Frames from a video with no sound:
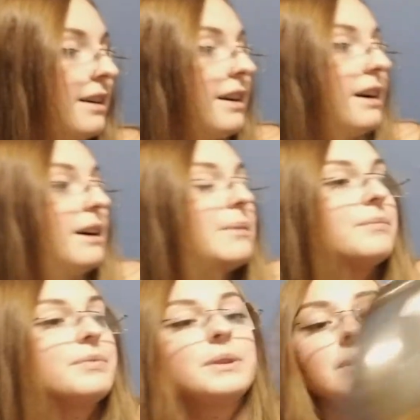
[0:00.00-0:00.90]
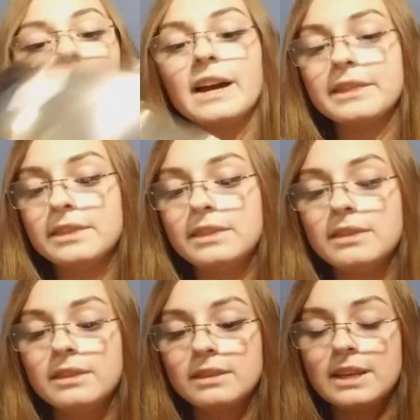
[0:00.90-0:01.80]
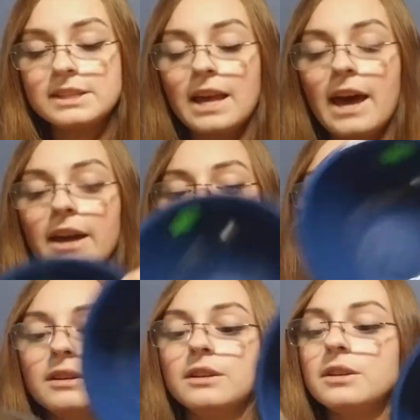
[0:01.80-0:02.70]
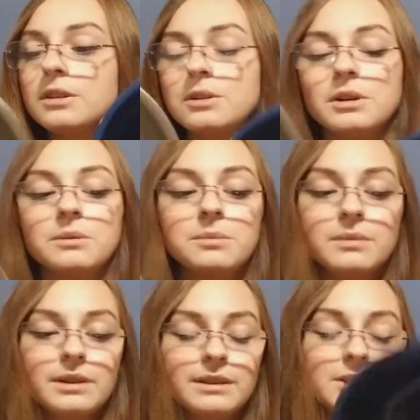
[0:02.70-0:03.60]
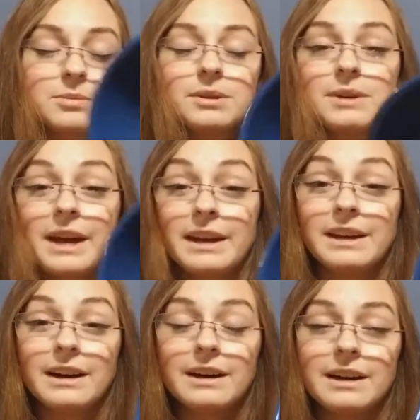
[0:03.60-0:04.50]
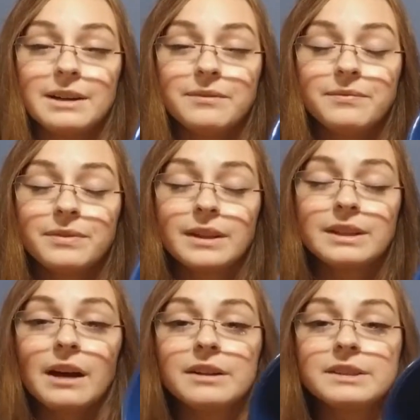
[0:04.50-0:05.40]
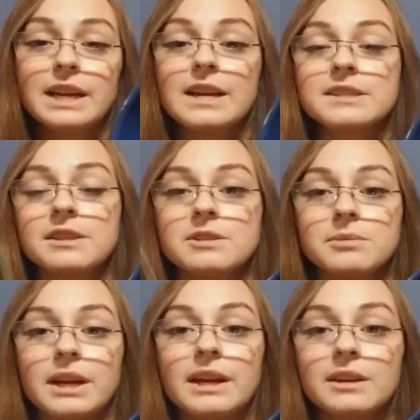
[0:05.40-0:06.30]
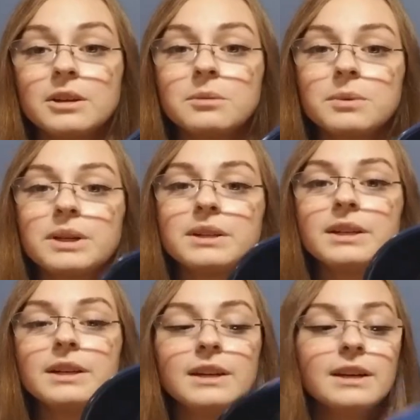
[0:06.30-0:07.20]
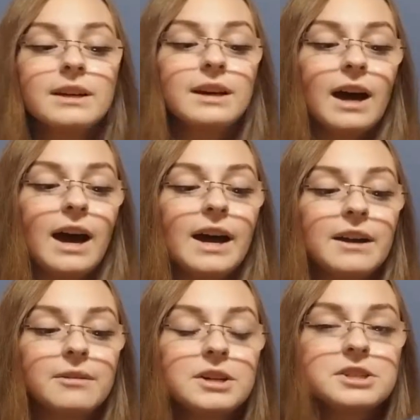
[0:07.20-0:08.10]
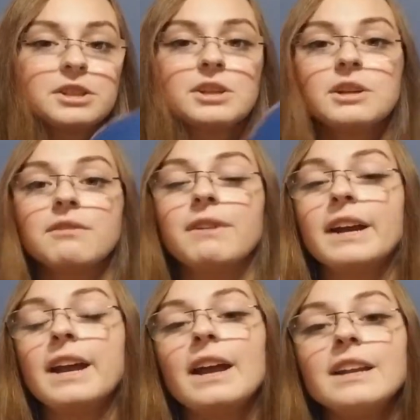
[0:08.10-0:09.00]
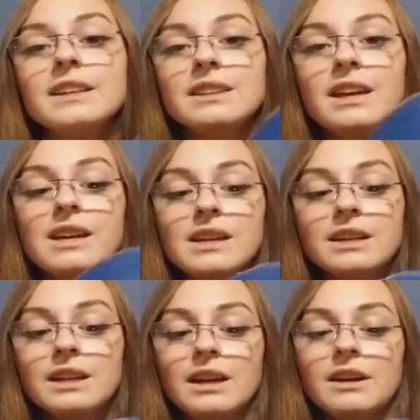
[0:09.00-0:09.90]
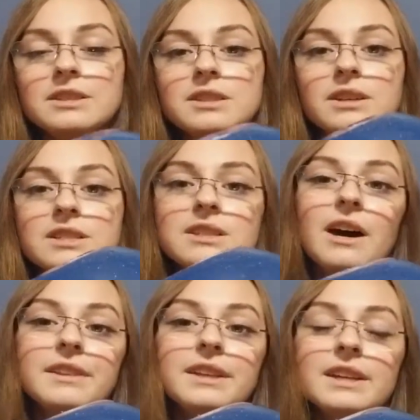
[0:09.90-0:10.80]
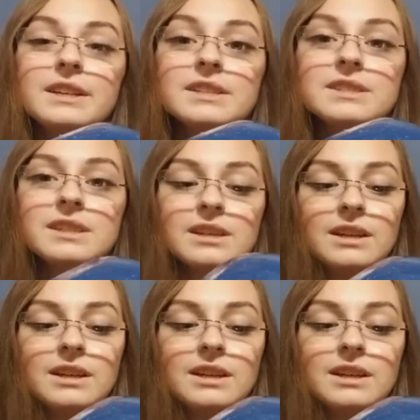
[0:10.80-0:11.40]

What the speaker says: I got this at this one at Dollar Days and this one at Goodwill. I originally couldn't find anything until I saw this,